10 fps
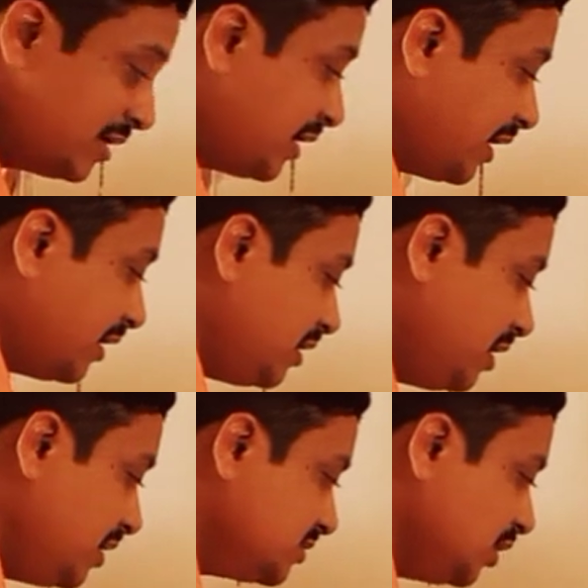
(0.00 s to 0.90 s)
and
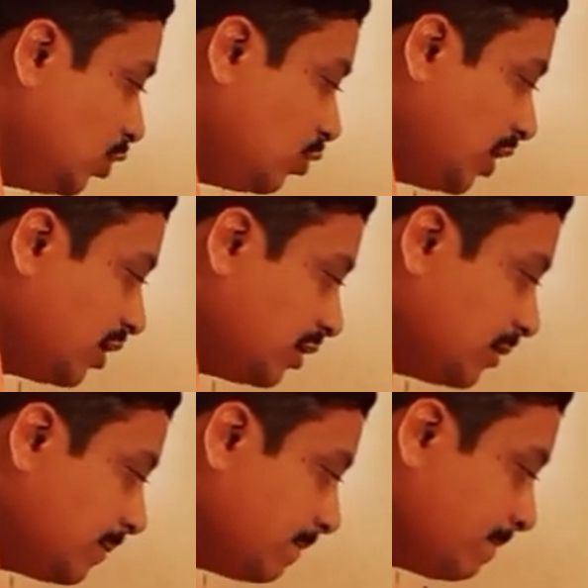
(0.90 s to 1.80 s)
E is equal to
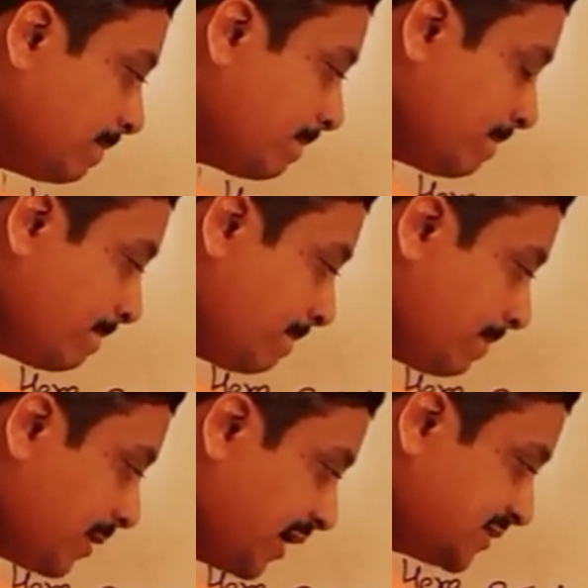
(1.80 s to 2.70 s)

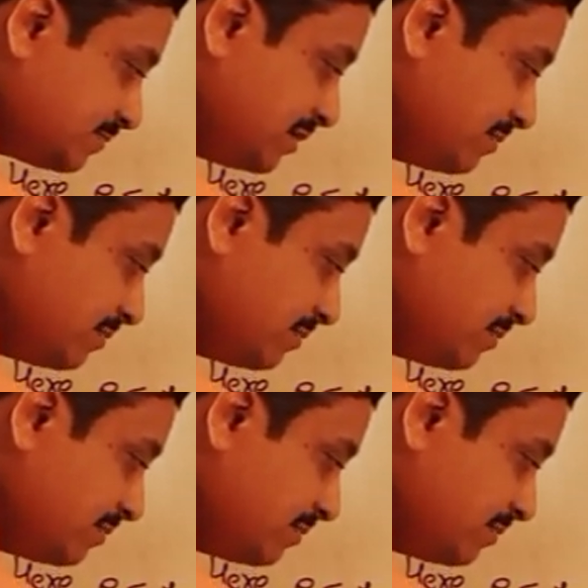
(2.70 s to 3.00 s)
what? Sp